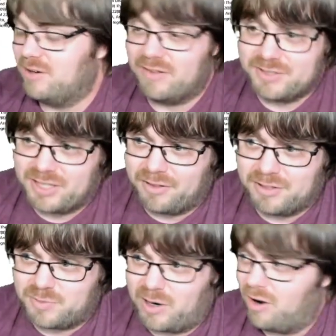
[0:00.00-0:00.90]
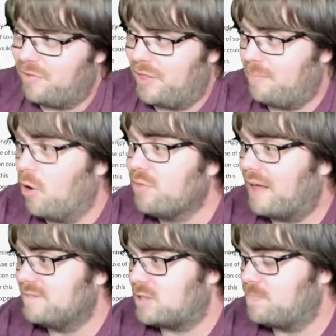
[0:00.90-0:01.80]
and there's others where they both
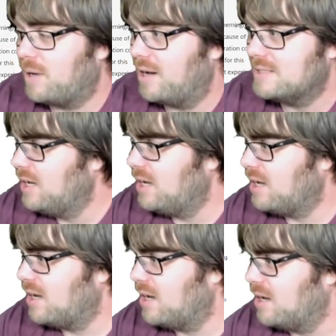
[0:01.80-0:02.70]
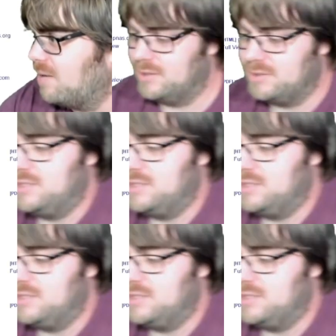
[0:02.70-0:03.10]
have spots. Let's see,